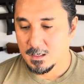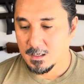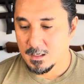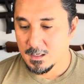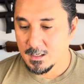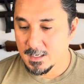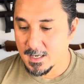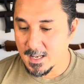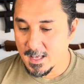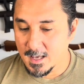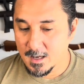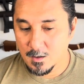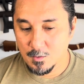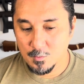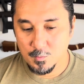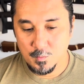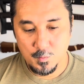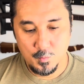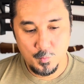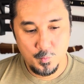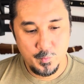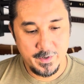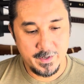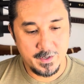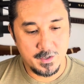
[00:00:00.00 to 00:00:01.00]
Now
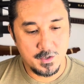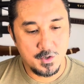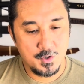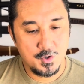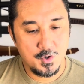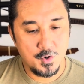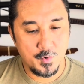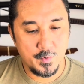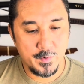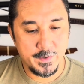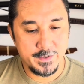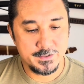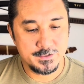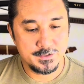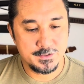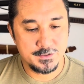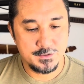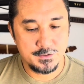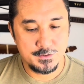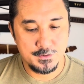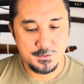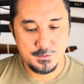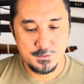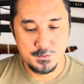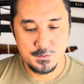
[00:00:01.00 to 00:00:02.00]
we're going to
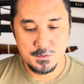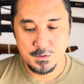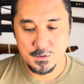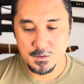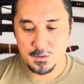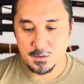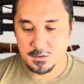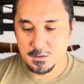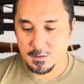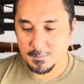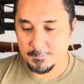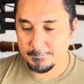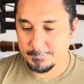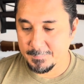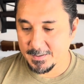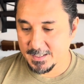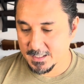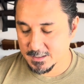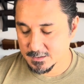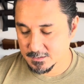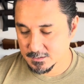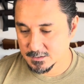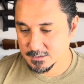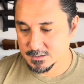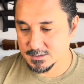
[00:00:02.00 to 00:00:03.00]
do a
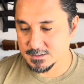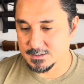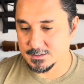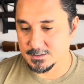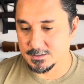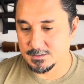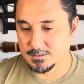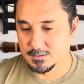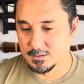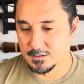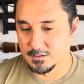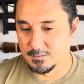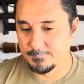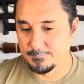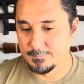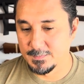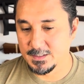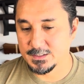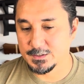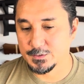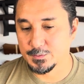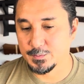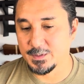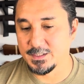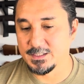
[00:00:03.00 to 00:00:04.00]
comparison
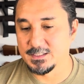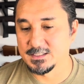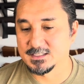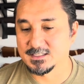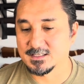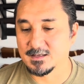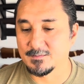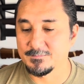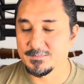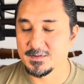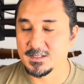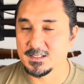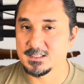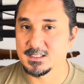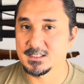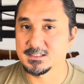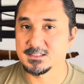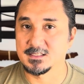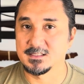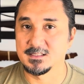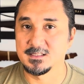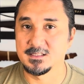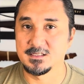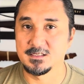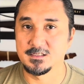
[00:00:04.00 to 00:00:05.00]
between something that's a
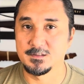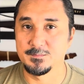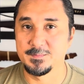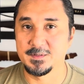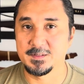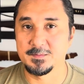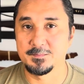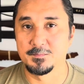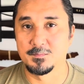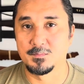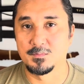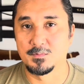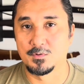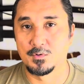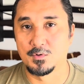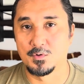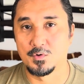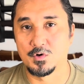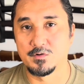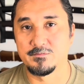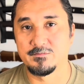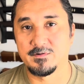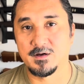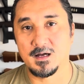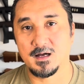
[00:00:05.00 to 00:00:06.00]
little bit more
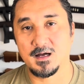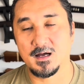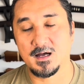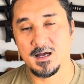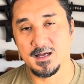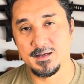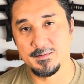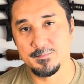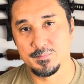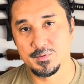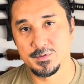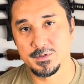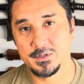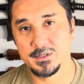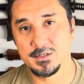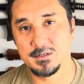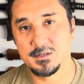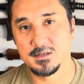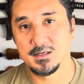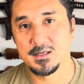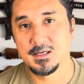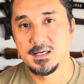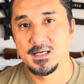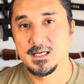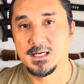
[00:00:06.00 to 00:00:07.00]
of a hybrid
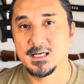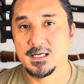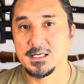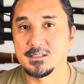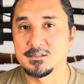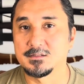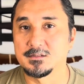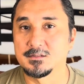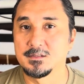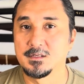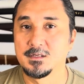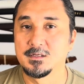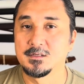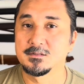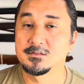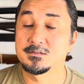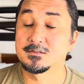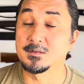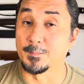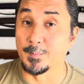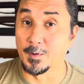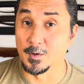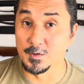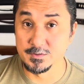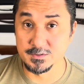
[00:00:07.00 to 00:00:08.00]
and
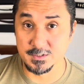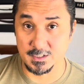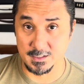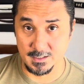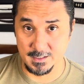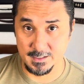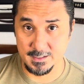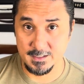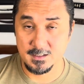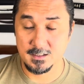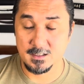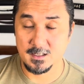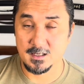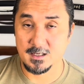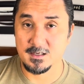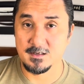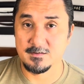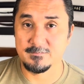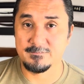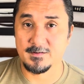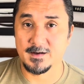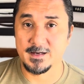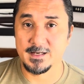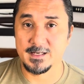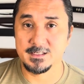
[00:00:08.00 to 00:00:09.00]
supposedly a
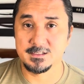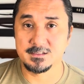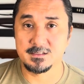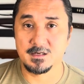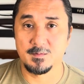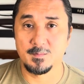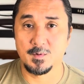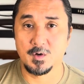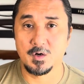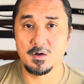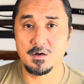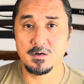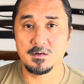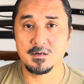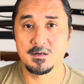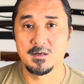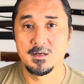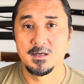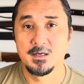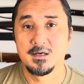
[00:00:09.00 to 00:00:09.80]
fighting tomahawk